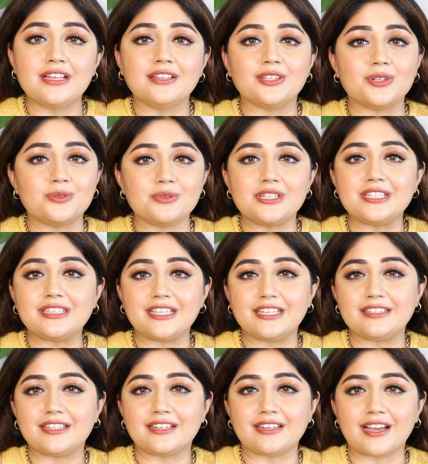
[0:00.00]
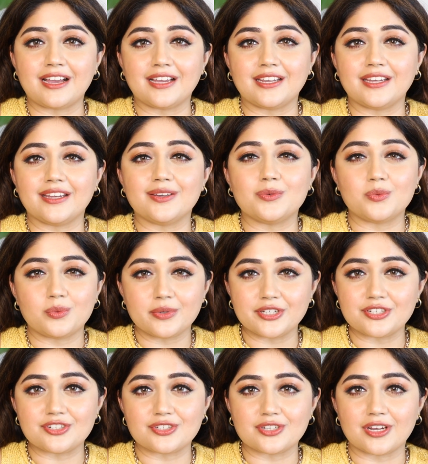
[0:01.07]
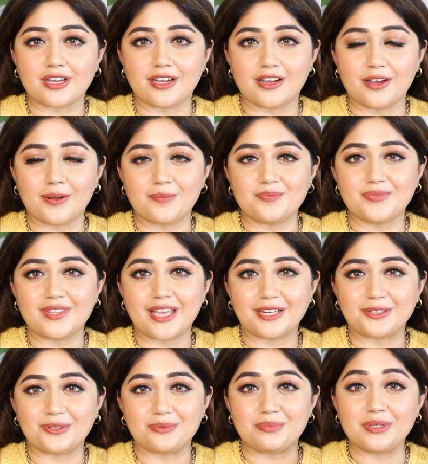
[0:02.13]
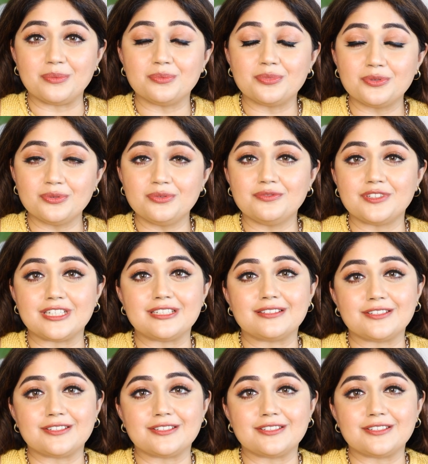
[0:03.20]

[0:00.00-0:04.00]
The only thing that I wish that could be improved is